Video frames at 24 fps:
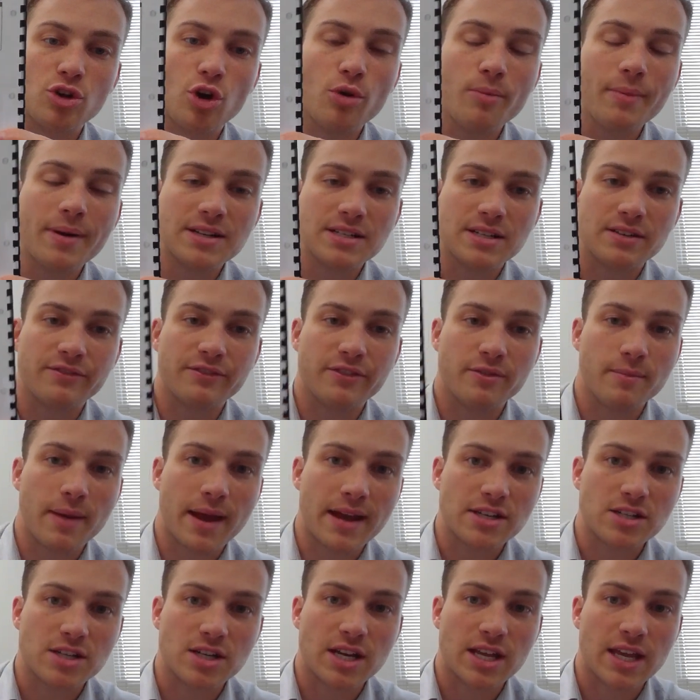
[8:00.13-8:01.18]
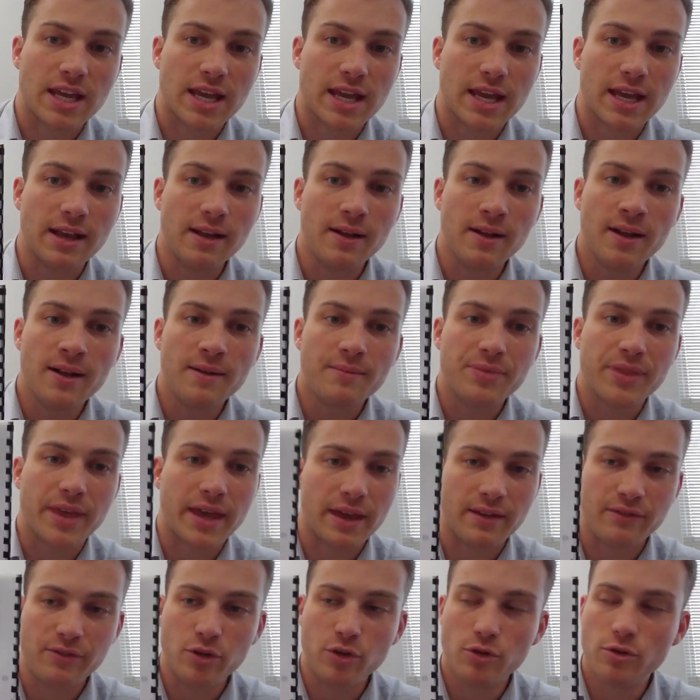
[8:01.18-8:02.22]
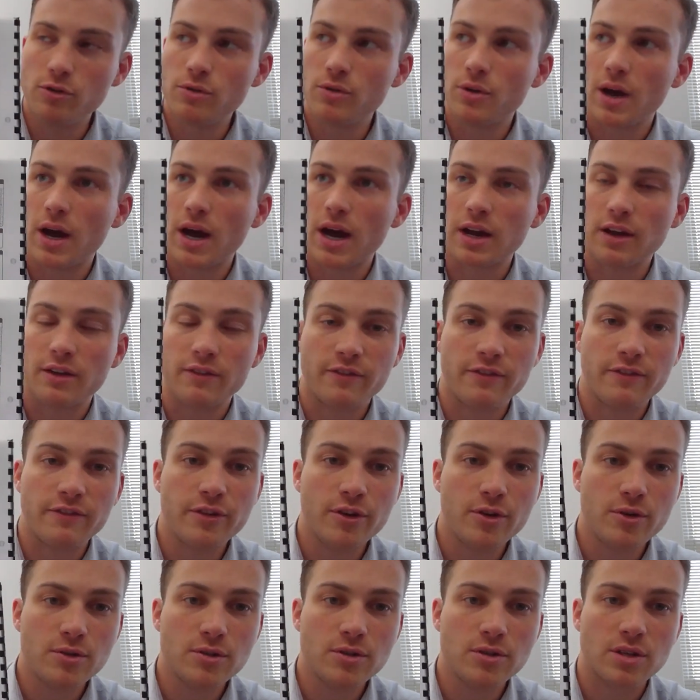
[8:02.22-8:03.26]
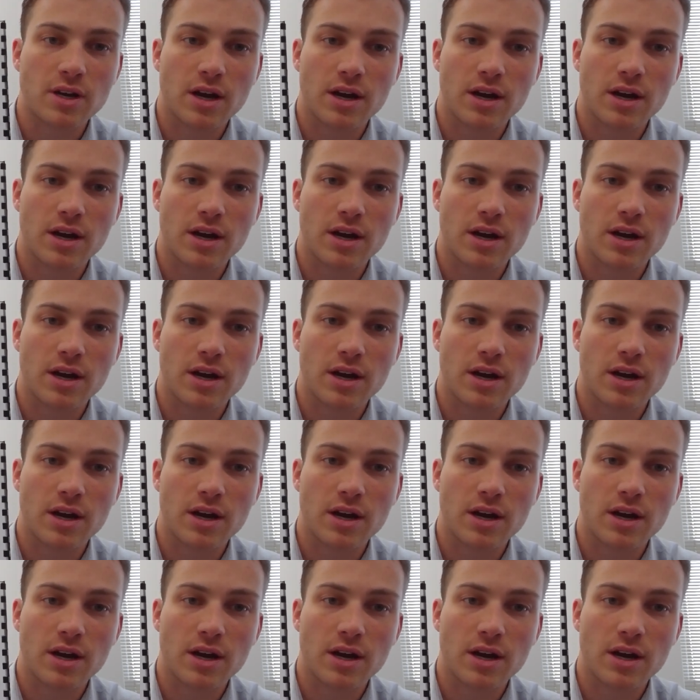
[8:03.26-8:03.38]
so much information here that if you are confused,